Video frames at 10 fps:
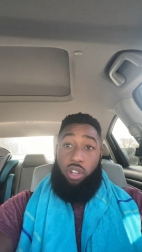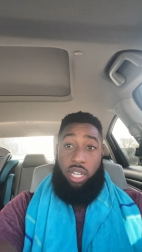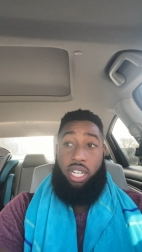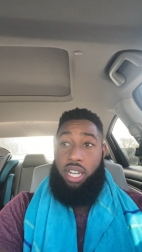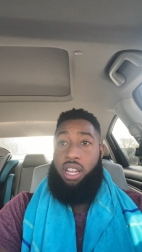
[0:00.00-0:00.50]

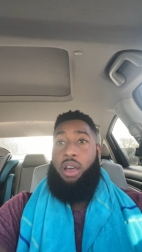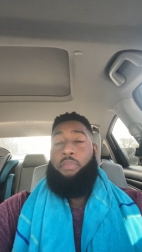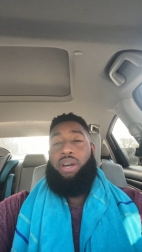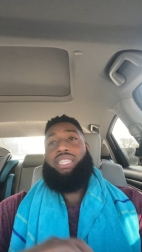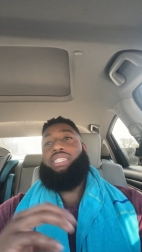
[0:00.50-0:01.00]
good.
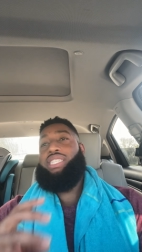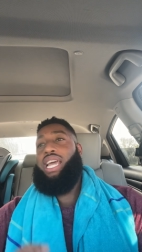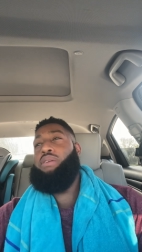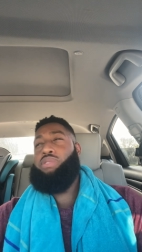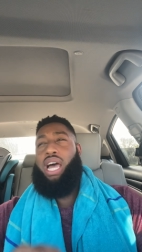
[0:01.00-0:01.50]
But at the
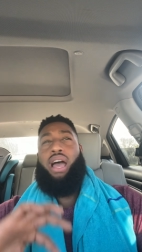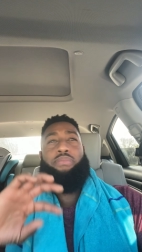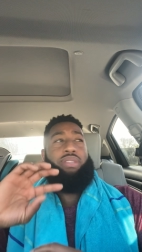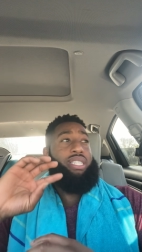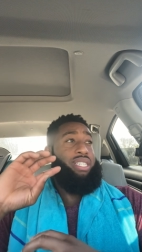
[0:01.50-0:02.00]
same time,